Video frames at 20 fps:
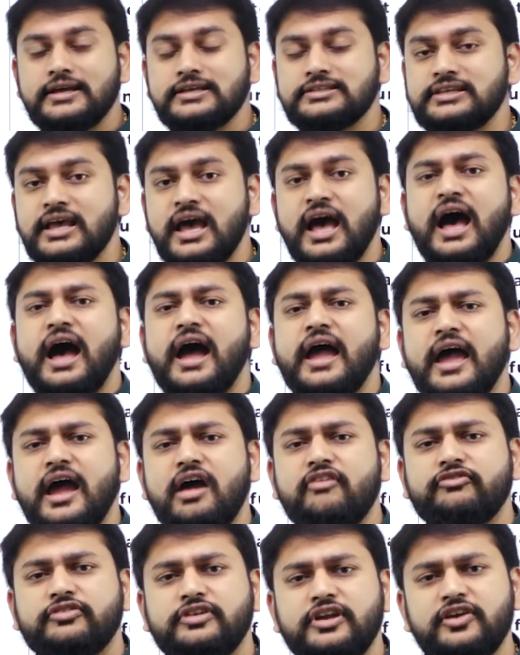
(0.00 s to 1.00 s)
this, I
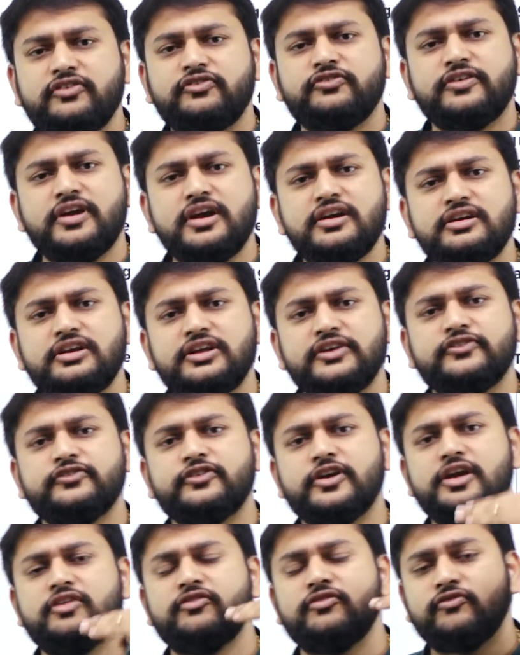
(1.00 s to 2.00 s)
have different,
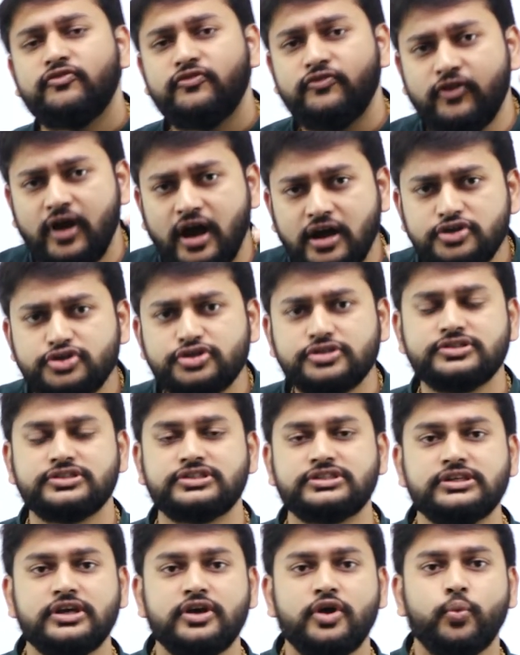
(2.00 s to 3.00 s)
different
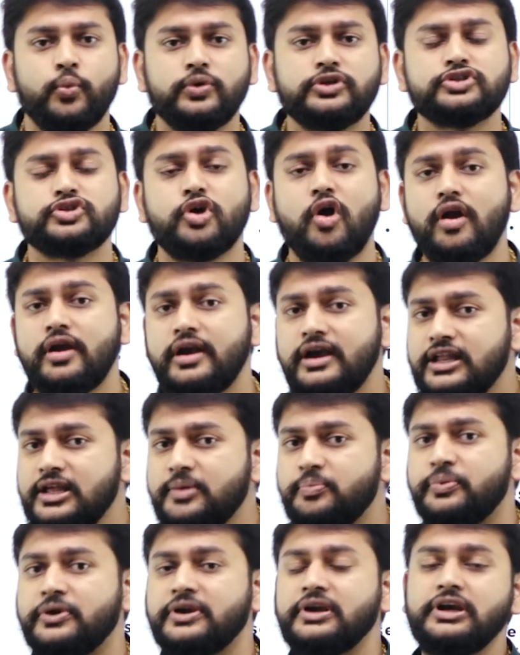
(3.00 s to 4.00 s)
functions, which is already
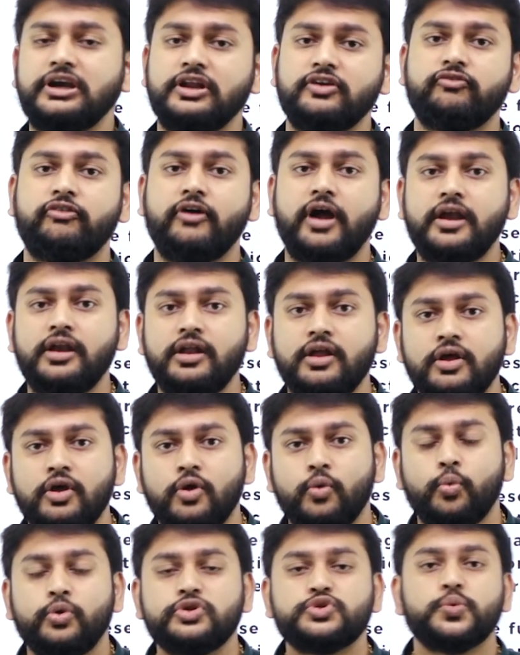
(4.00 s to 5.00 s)
predefined,
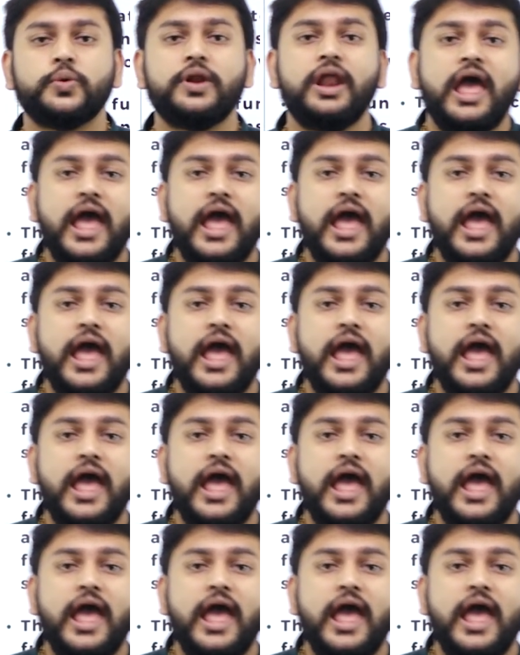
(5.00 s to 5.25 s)
which will